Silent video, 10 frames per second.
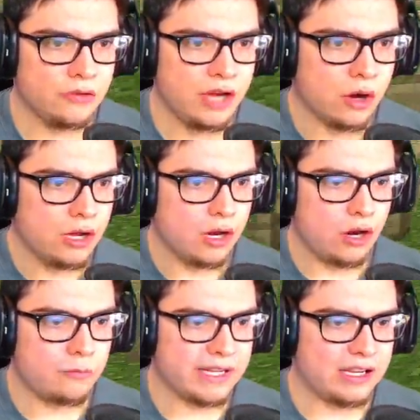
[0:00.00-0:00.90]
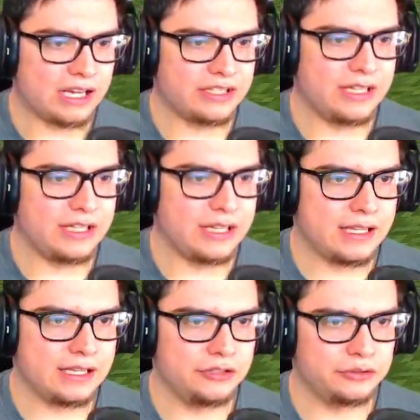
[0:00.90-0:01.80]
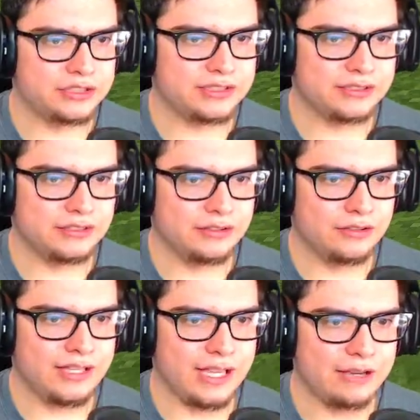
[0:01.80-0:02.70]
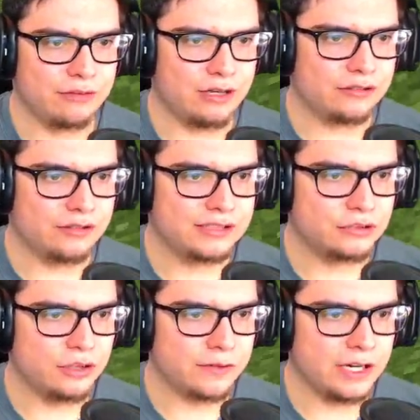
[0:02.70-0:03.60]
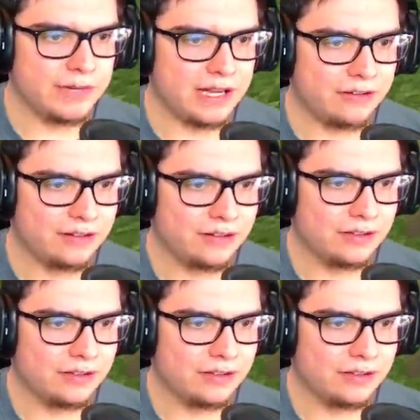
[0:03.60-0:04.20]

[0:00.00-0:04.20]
Oh, no! Oh, my gosh, it got loose. Okay, well, let's go on for him now.